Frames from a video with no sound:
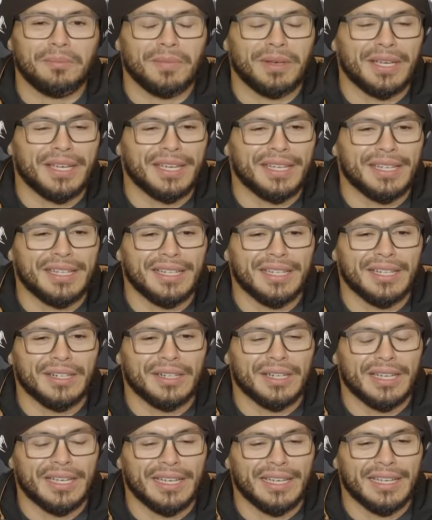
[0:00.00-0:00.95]
you know.
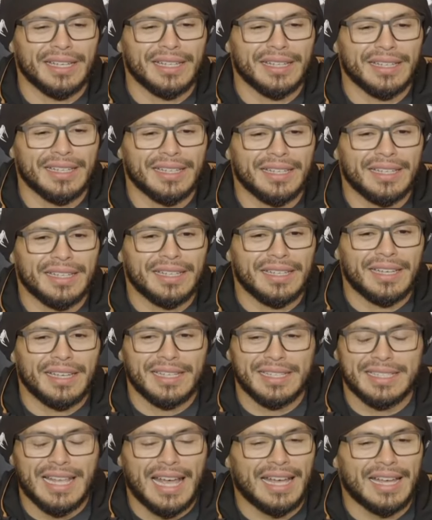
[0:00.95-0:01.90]
And
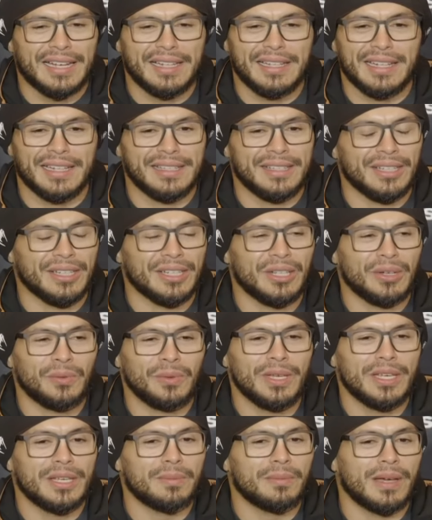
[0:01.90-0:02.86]
exactly that another
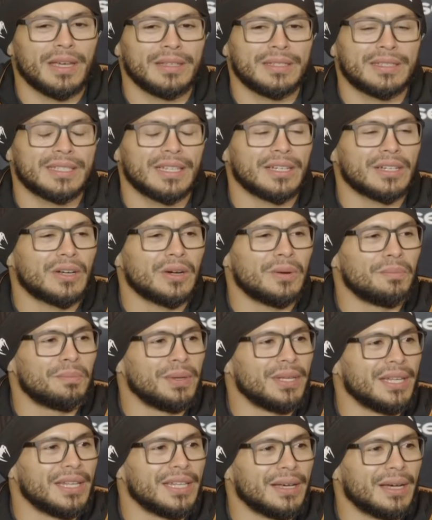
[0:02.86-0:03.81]
week my son
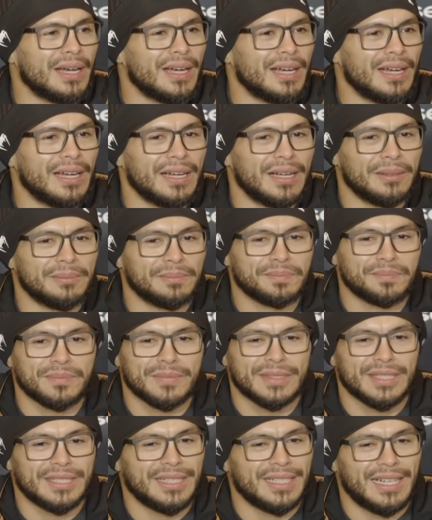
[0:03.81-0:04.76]
competed at
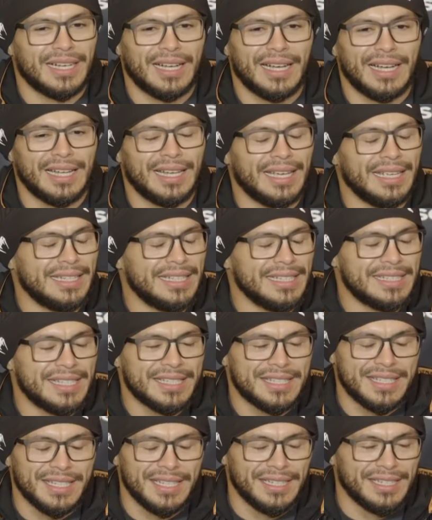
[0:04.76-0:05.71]

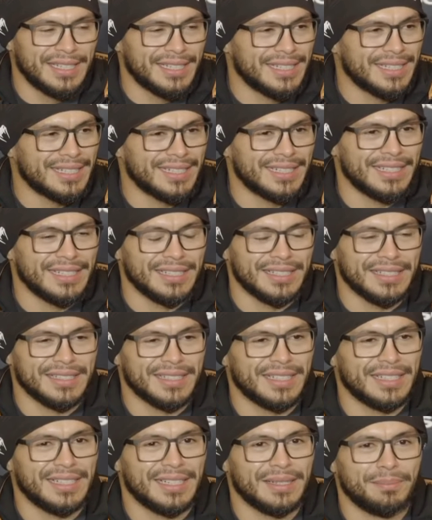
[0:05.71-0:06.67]
ADCC, you know,
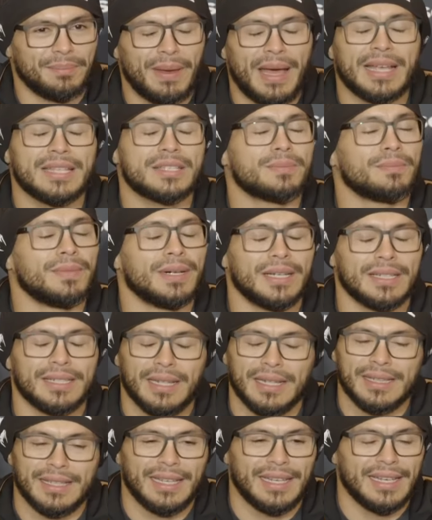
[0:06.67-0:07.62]
past month,
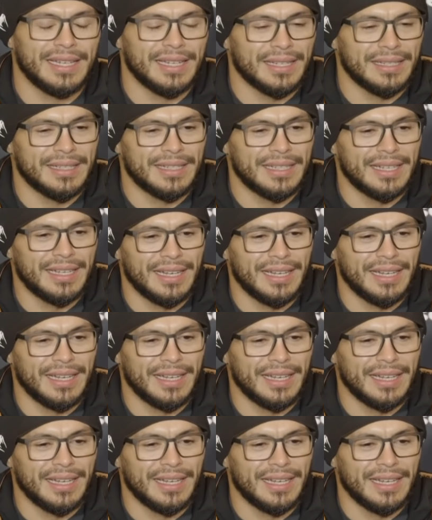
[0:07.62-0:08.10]
I think.